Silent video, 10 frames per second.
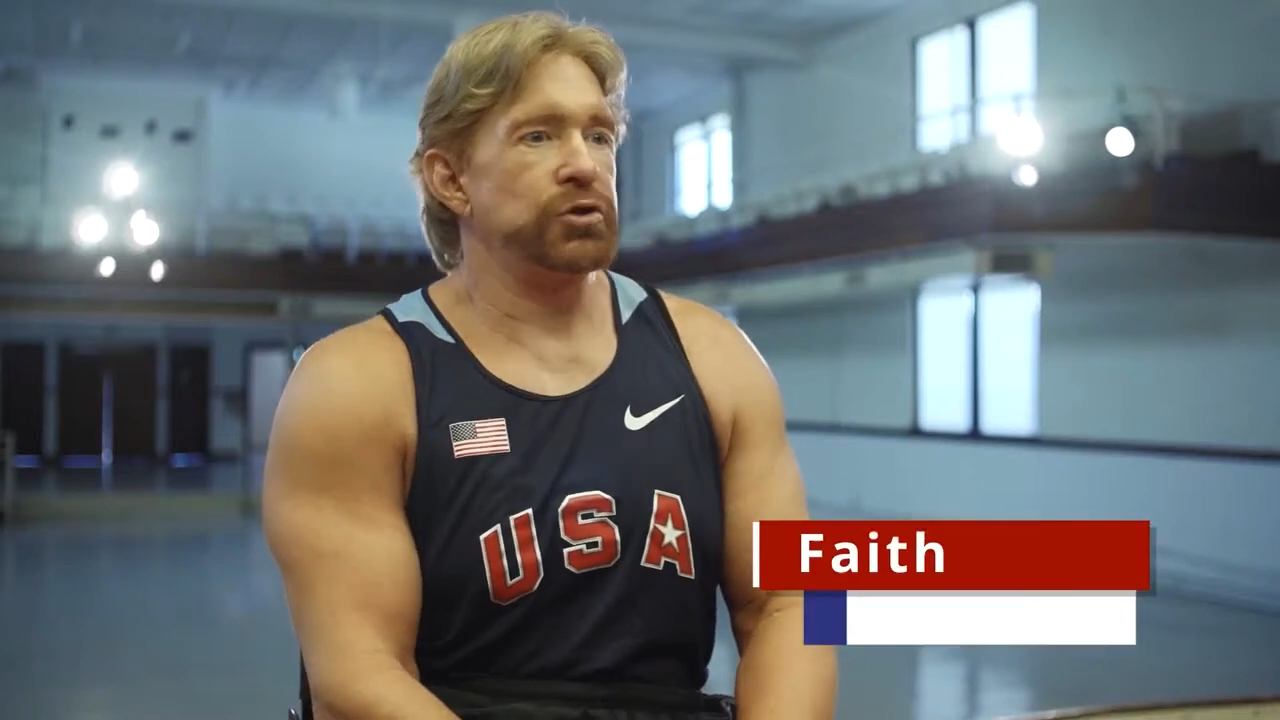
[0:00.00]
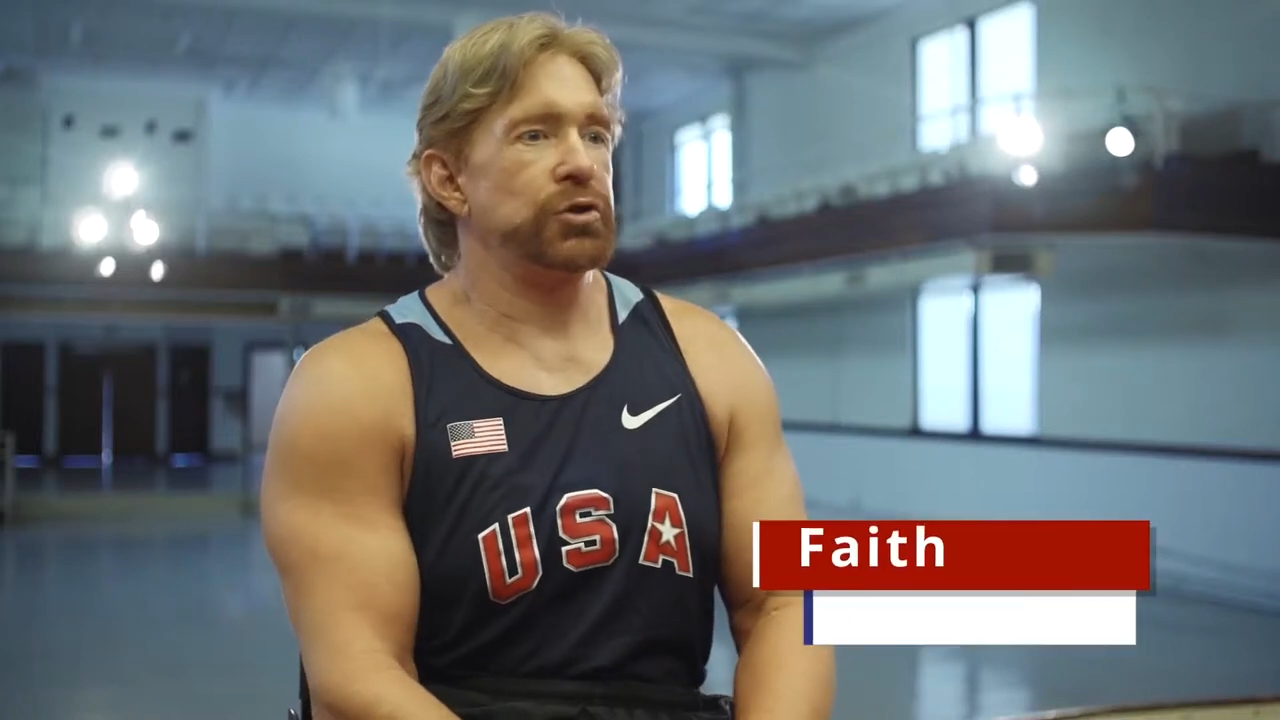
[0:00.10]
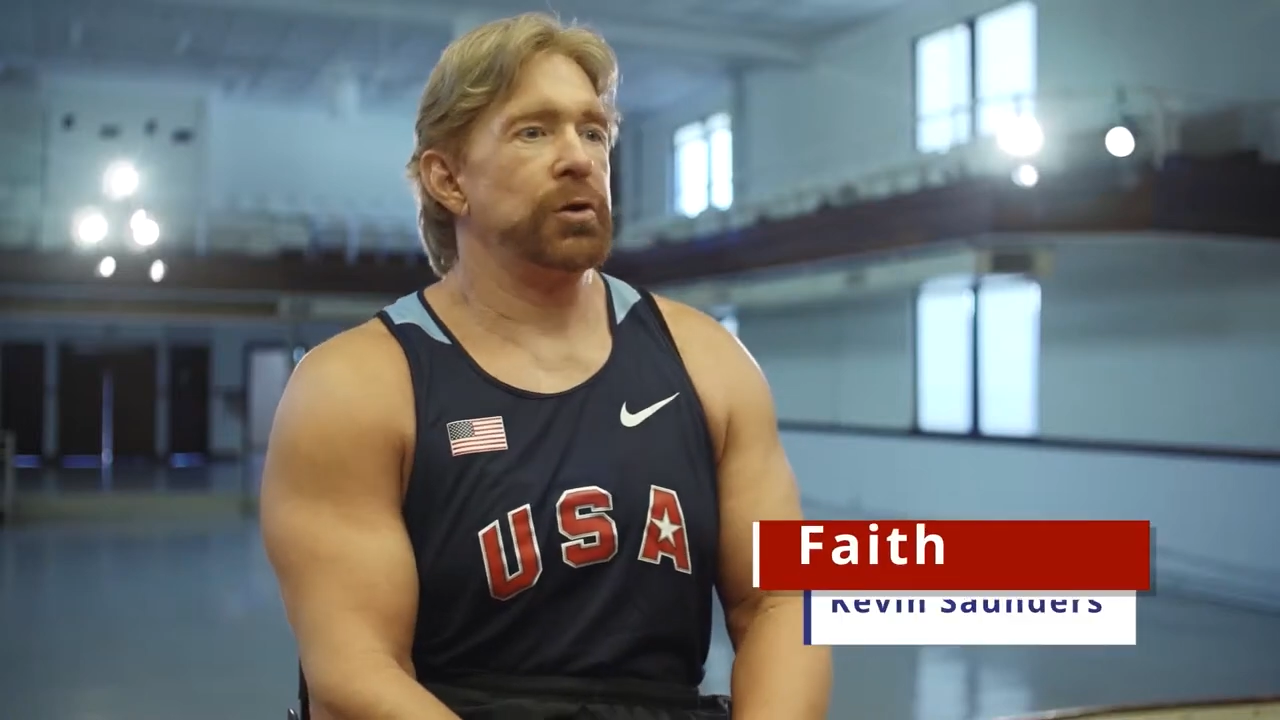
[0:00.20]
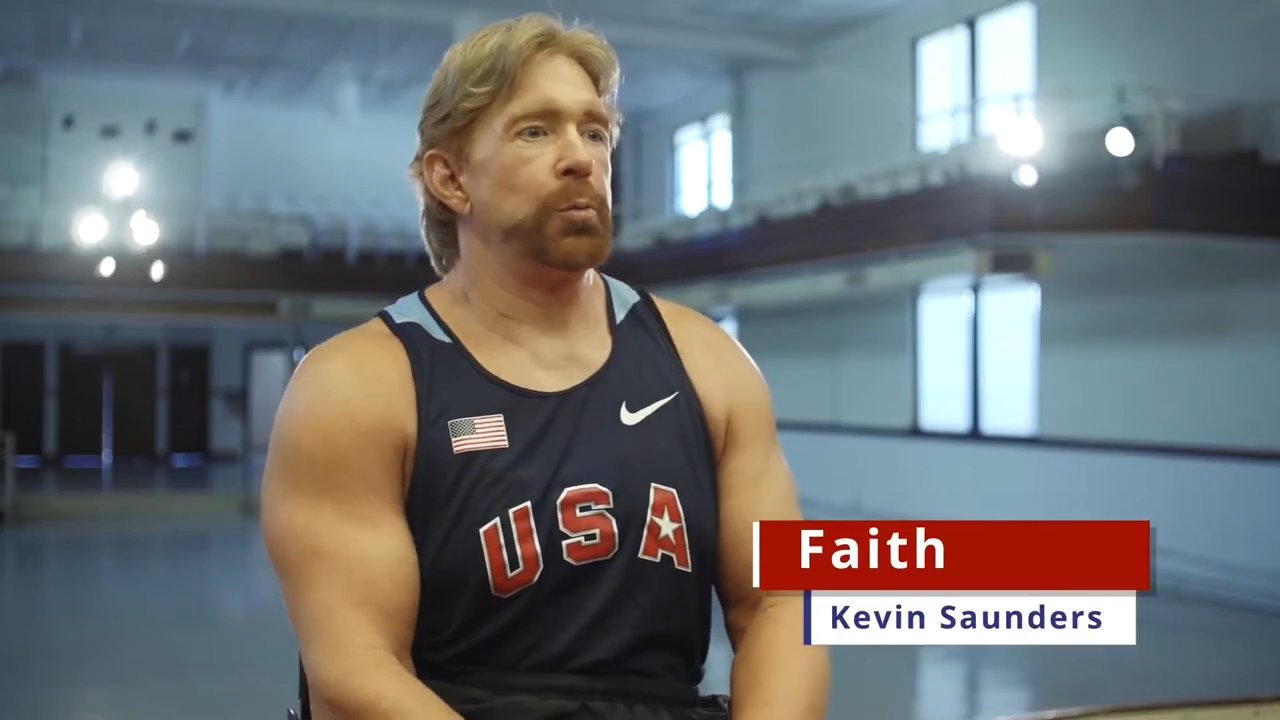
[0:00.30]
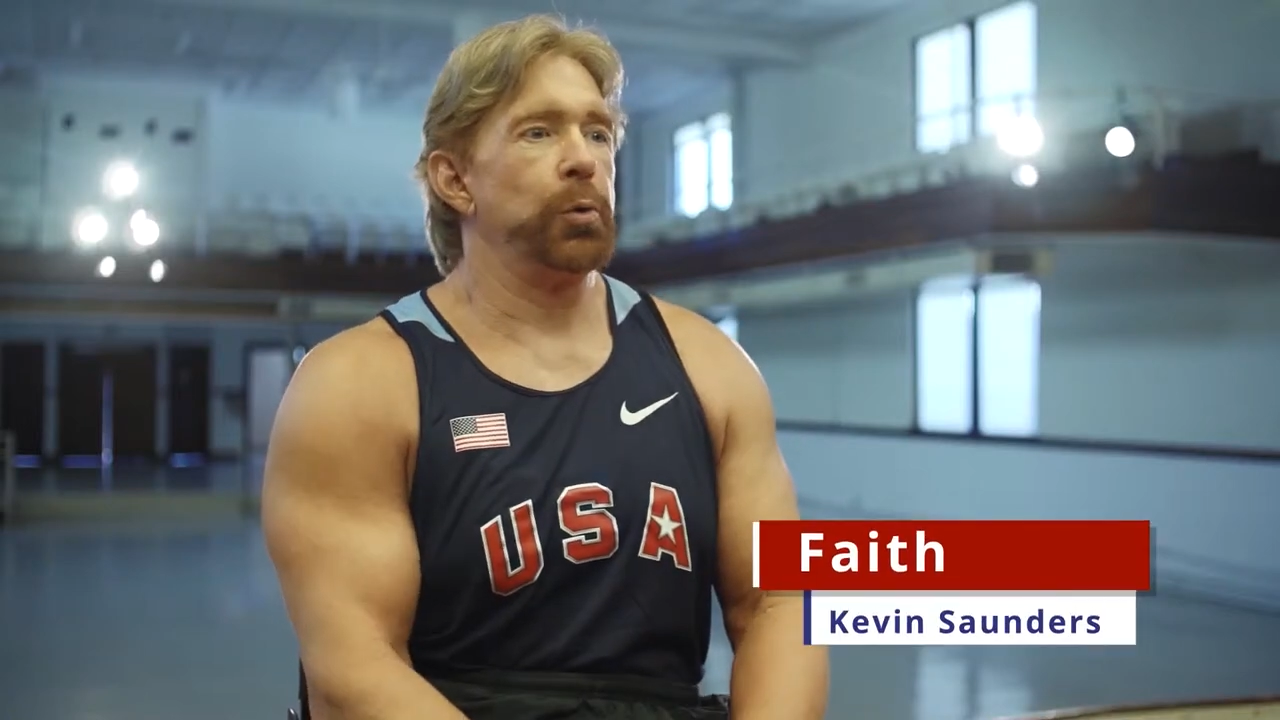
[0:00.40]

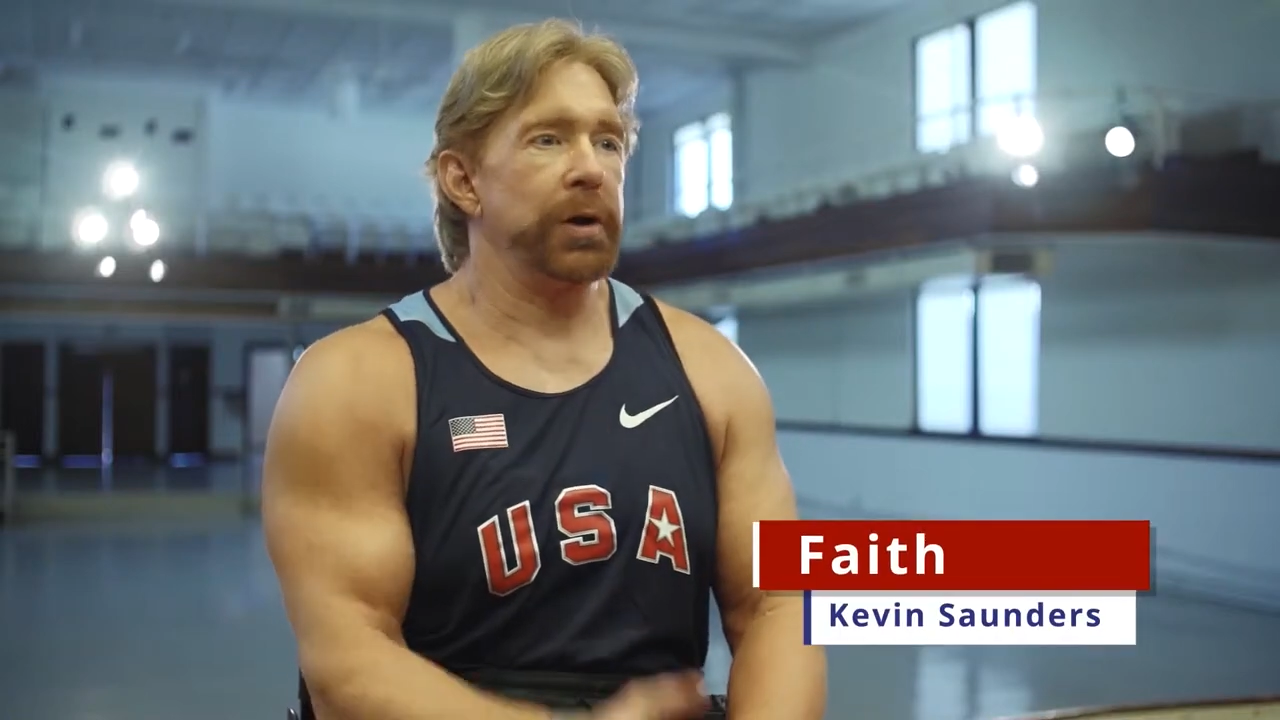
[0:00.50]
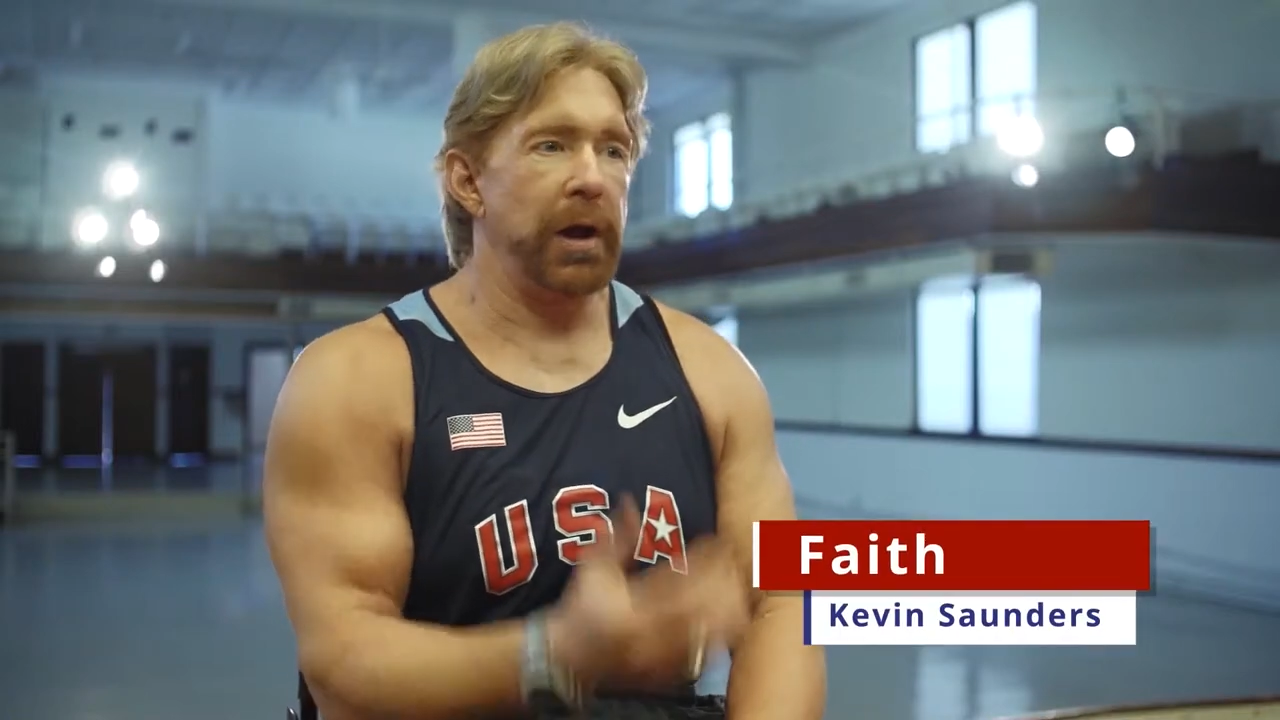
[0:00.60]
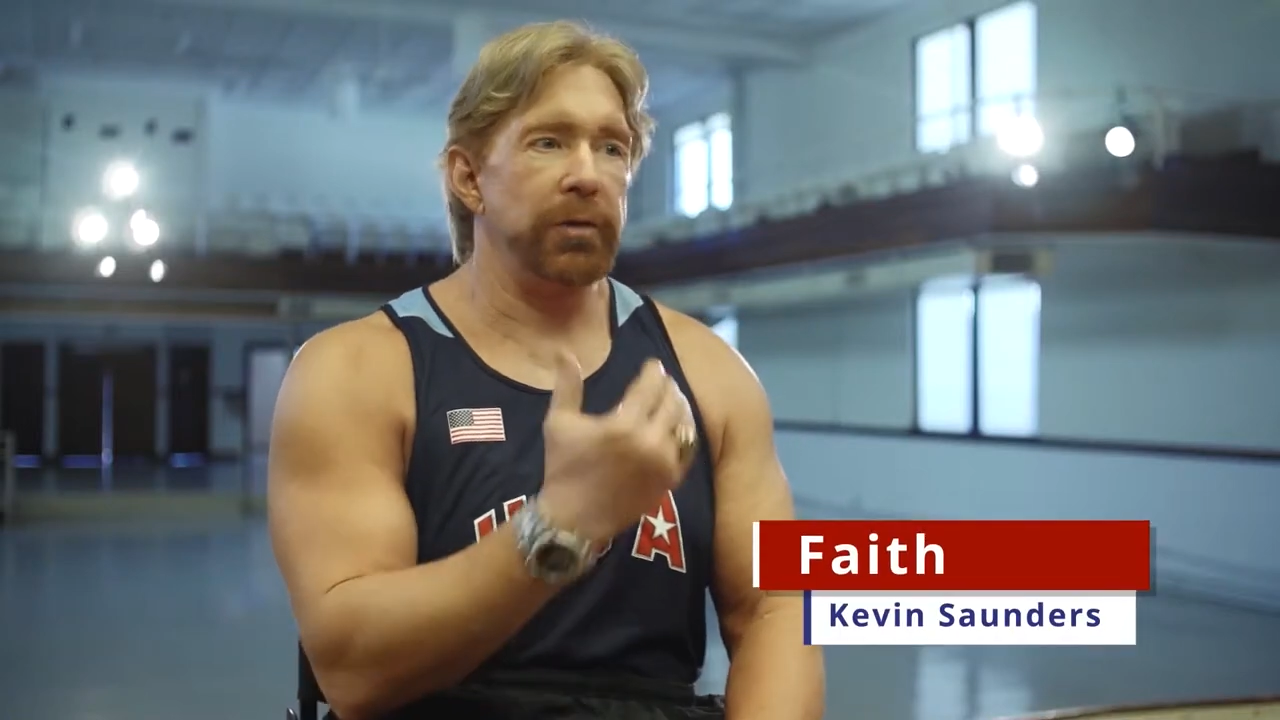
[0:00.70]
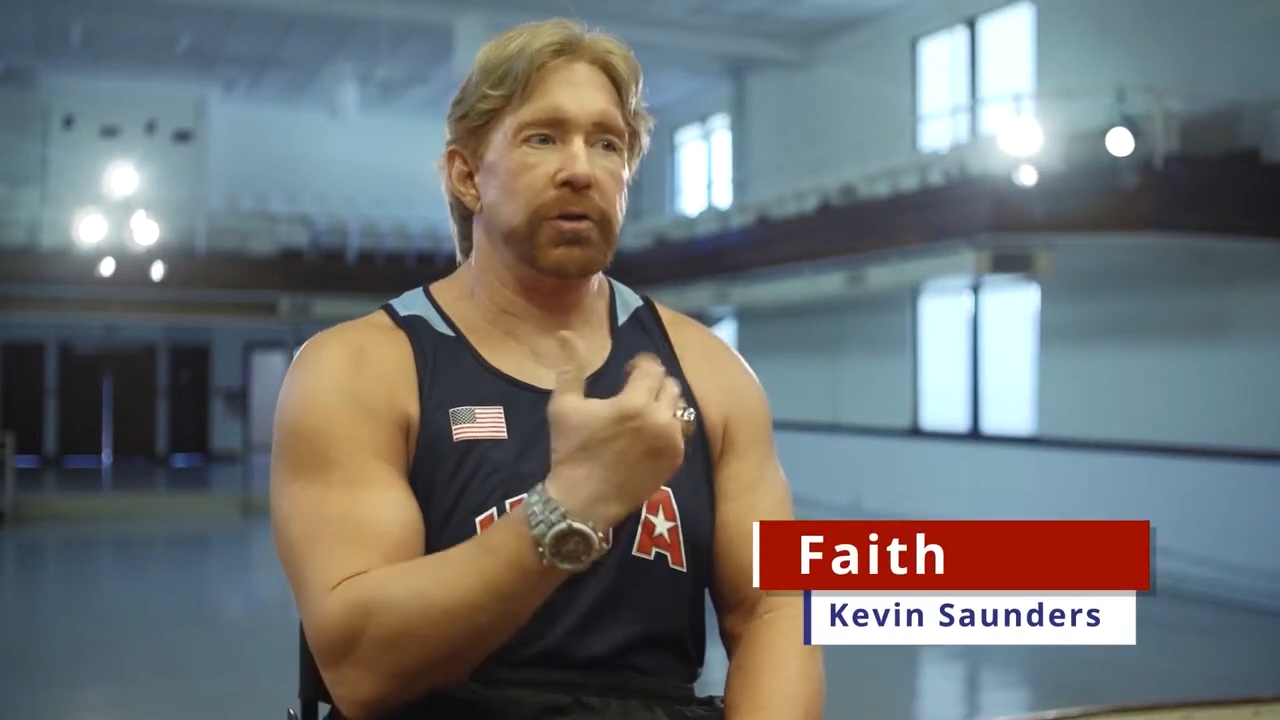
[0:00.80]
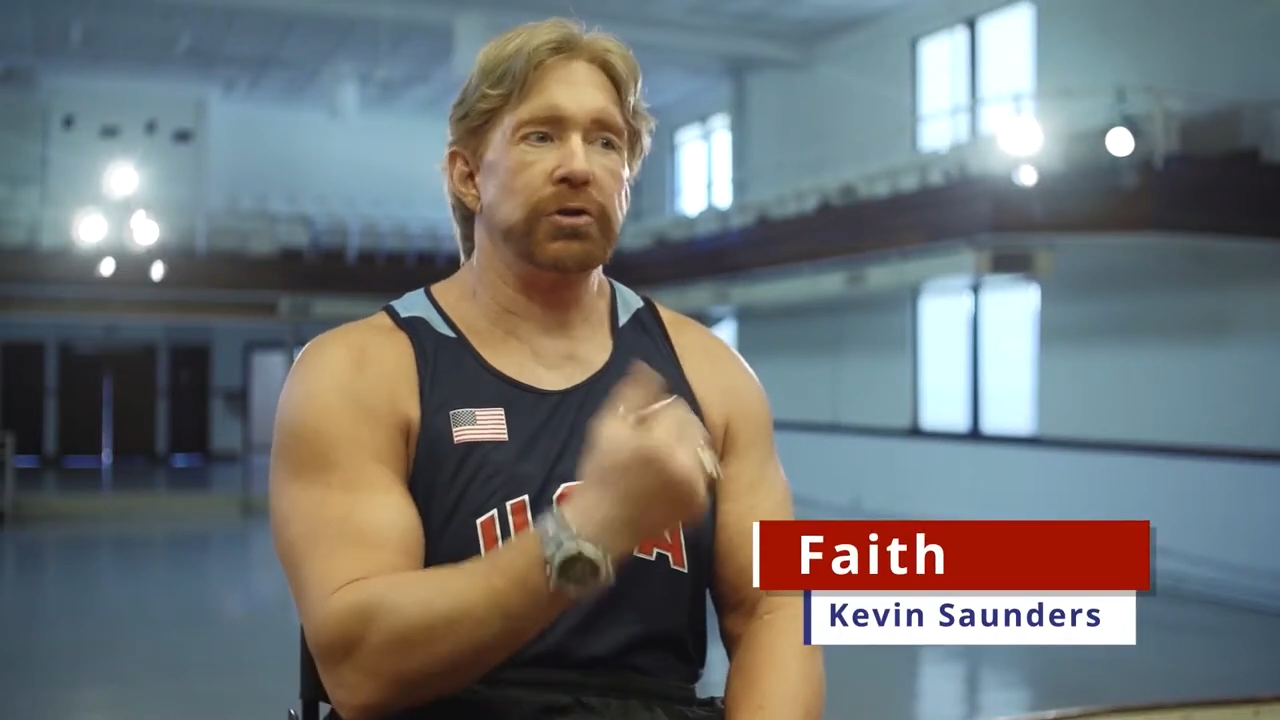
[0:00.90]
you to bring out the